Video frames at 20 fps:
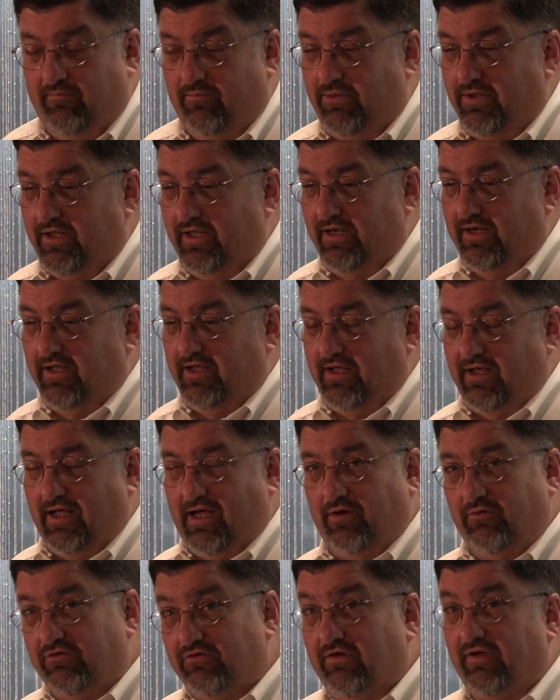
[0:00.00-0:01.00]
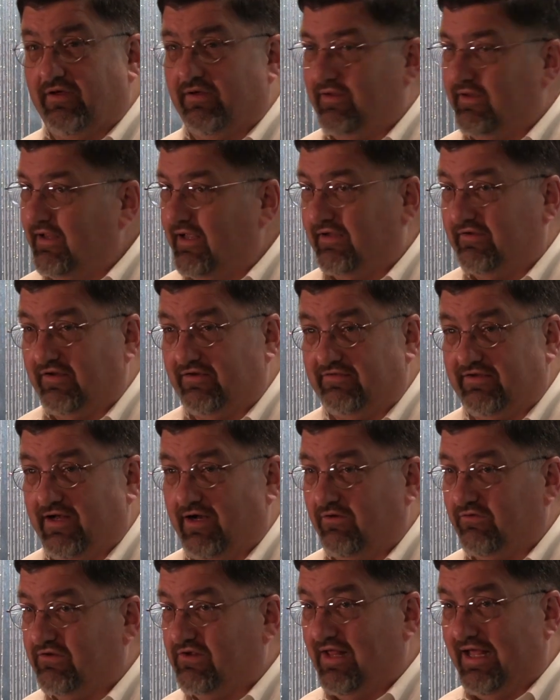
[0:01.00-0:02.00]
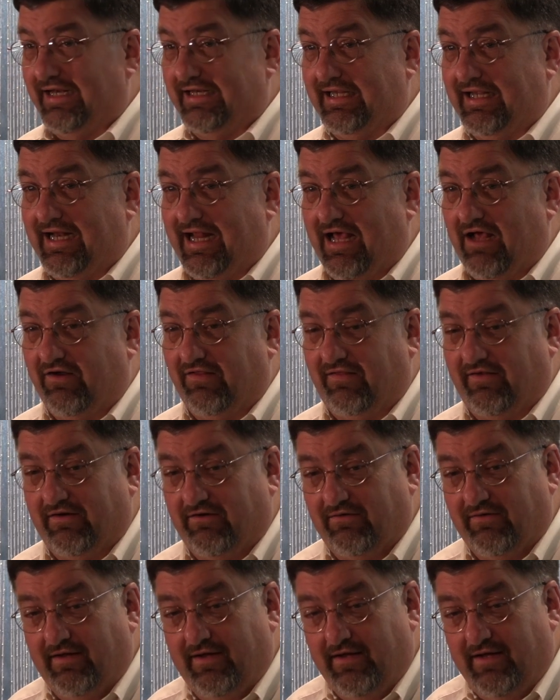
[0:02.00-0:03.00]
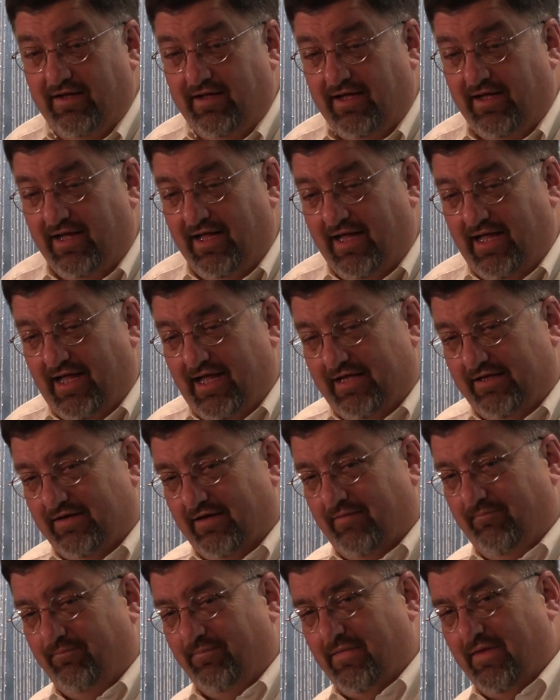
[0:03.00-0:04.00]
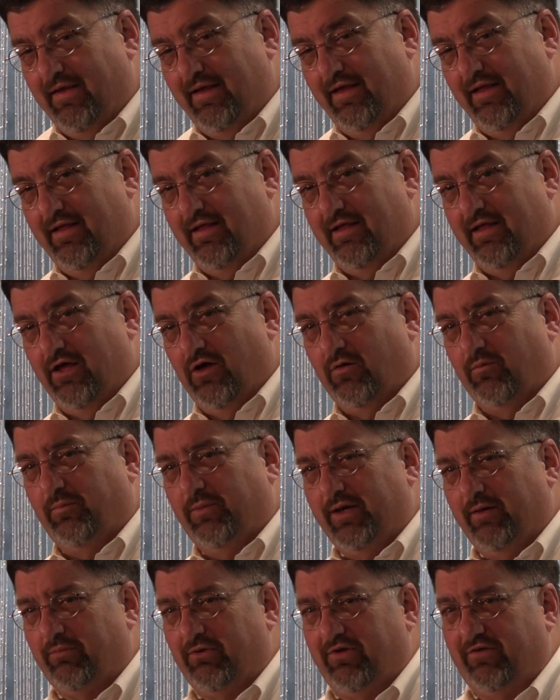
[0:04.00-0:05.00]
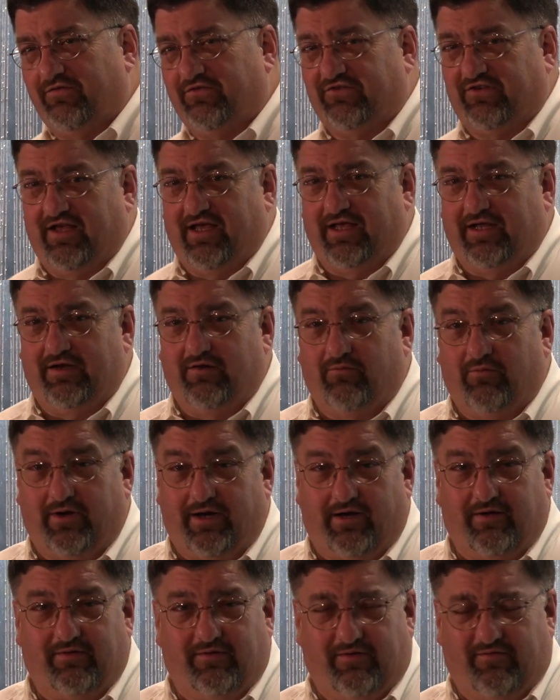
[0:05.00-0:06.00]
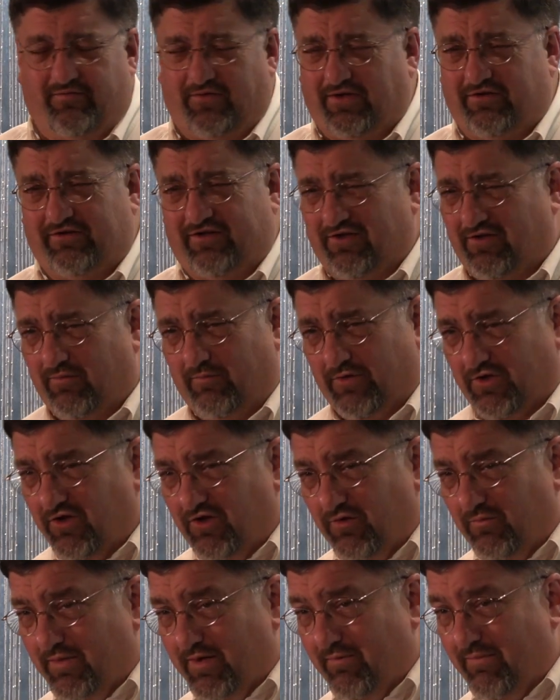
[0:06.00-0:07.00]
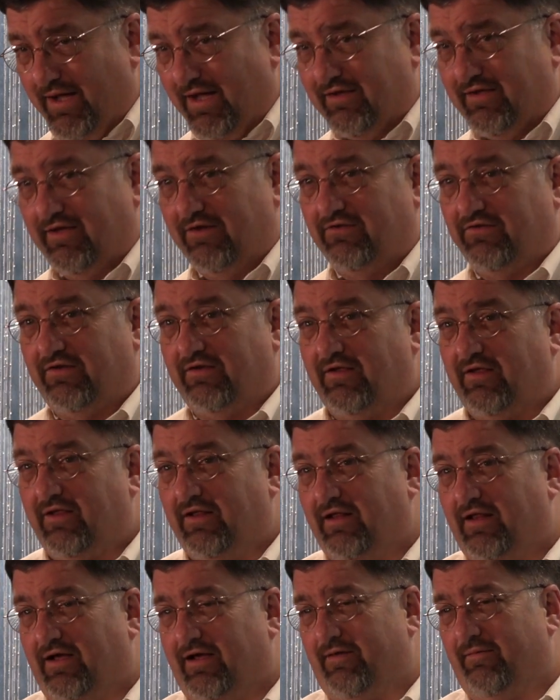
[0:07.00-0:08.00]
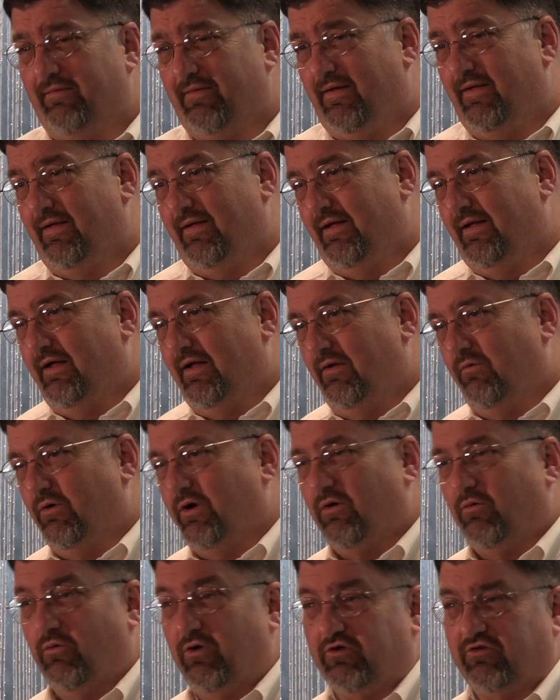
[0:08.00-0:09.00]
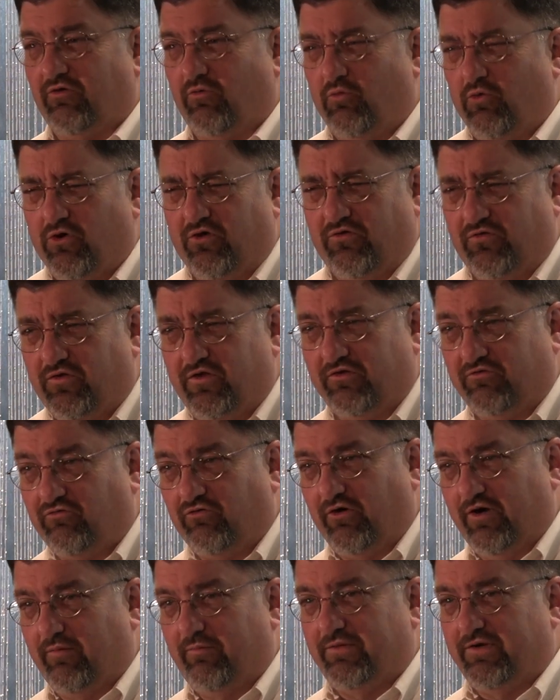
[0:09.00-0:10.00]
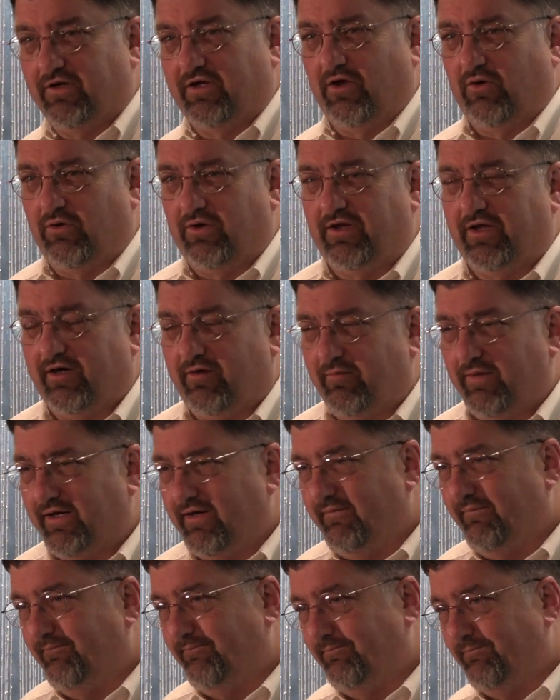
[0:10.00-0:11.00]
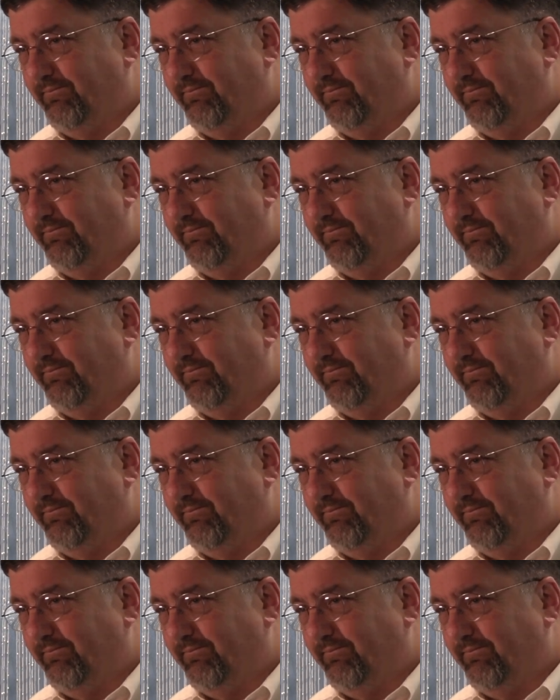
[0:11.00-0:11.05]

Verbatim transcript: But I was, as I said, I was glad to get out of there. And you know, people have said, if I tell them a little bit about this, well, was it worth the trip to go to Laramie?